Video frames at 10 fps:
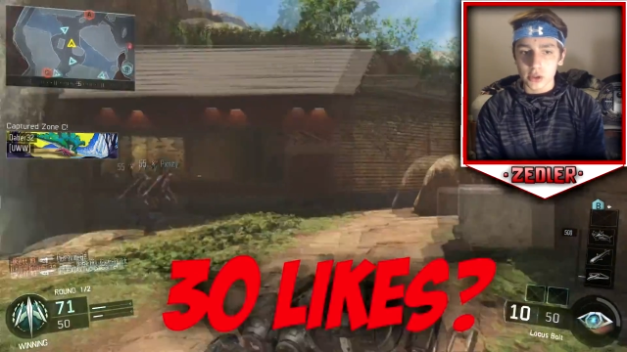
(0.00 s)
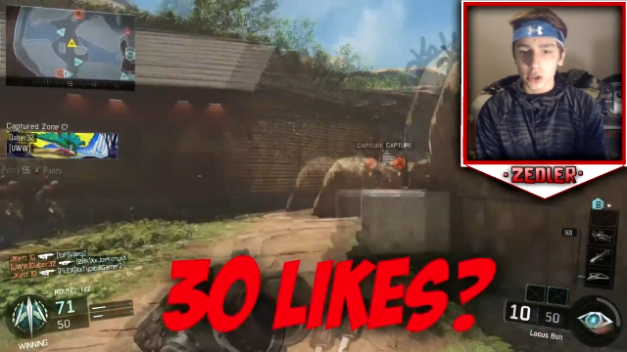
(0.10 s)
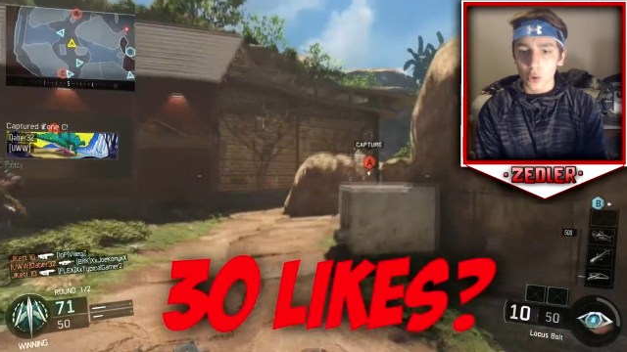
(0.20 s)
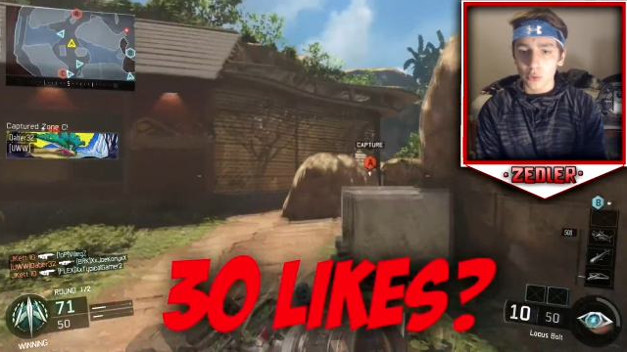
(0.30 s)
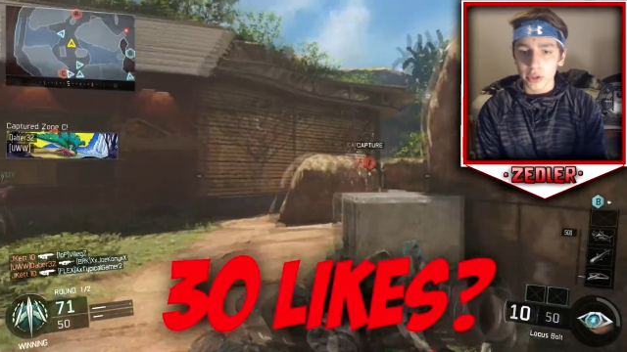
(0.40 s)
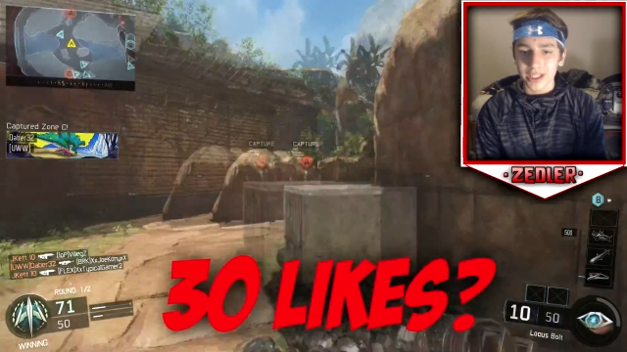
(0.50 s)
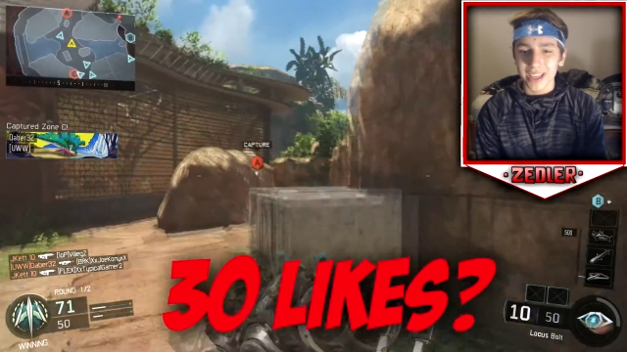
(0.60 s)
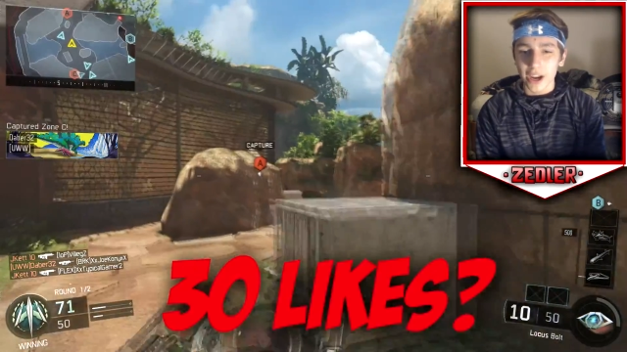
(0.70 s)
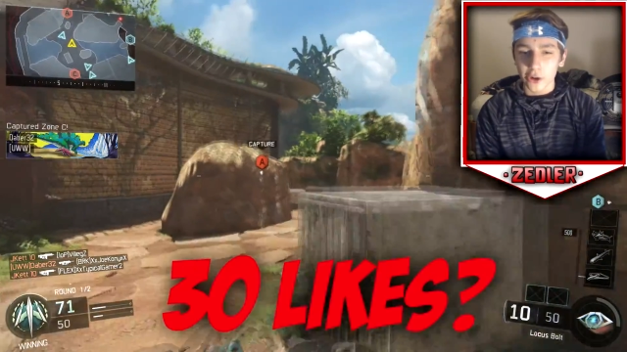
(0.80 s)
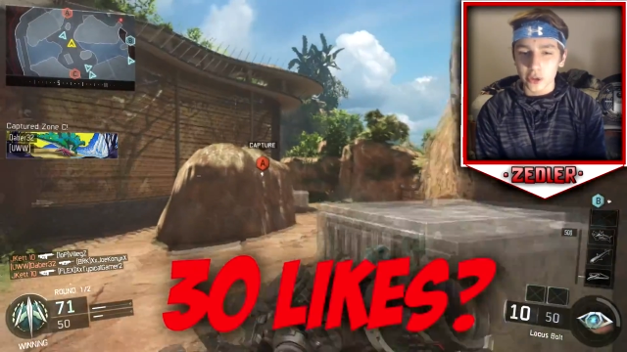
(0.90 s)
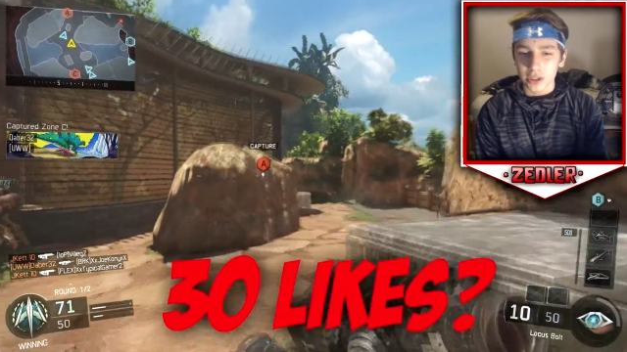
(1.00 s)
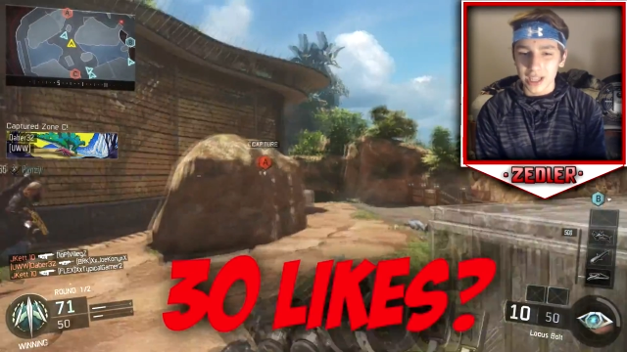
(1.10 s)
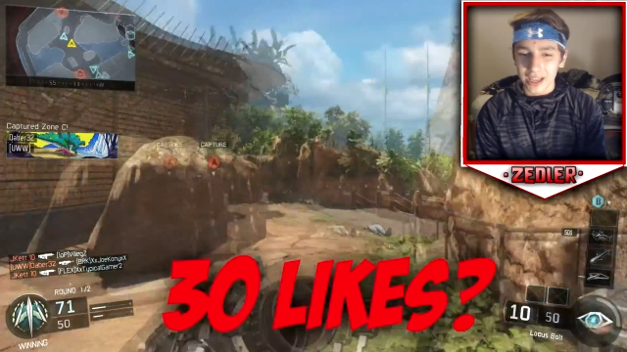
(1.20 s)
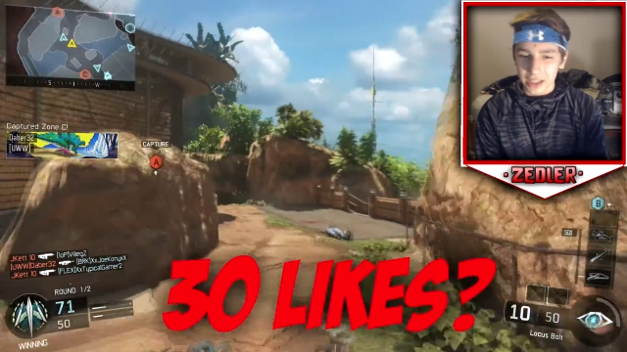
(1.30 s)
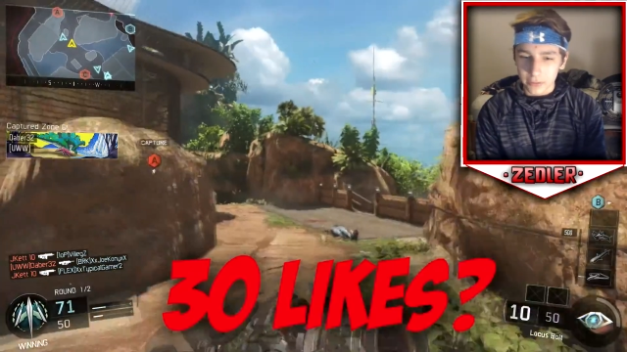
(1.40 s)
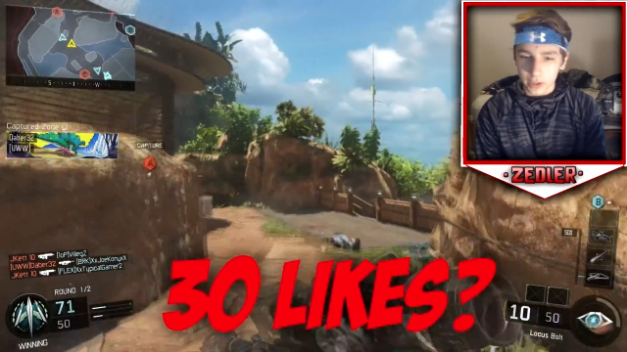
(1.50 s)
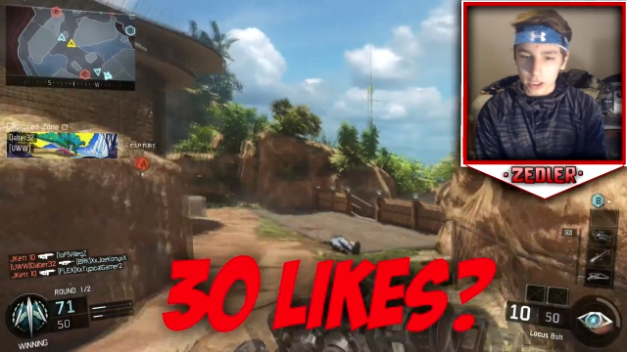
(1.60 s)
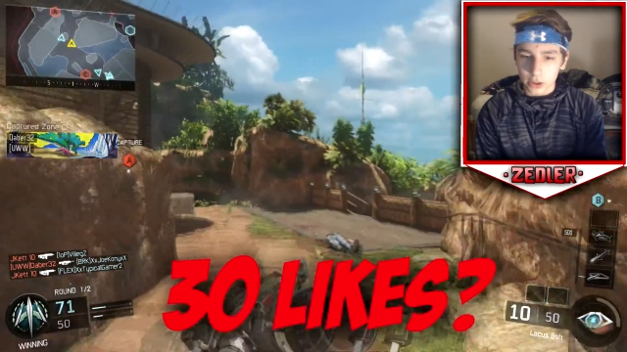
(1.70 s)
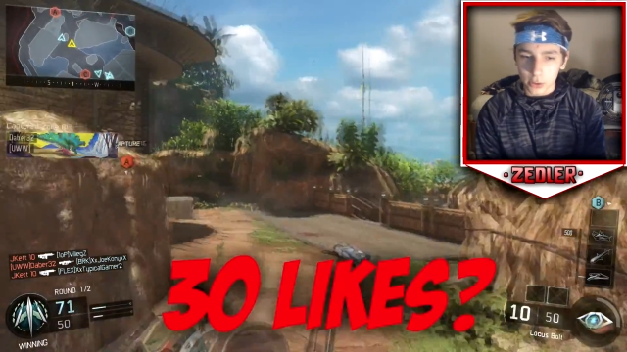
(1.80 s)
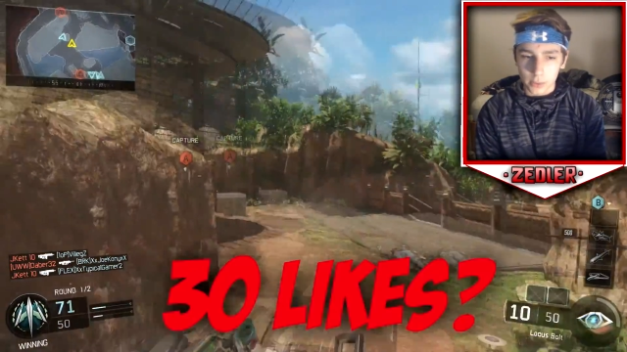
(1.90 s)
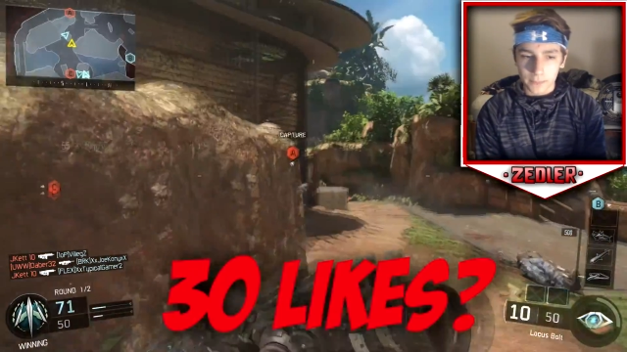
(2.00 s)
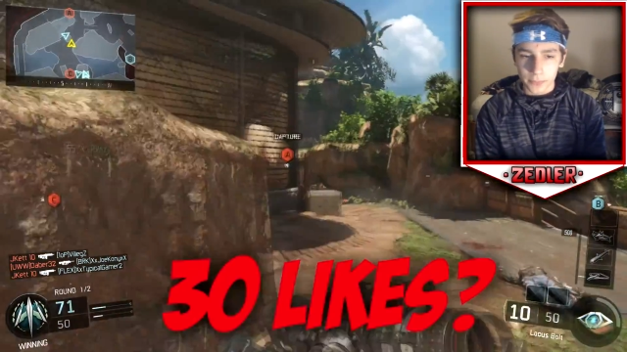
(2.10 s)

don't really care to like the video,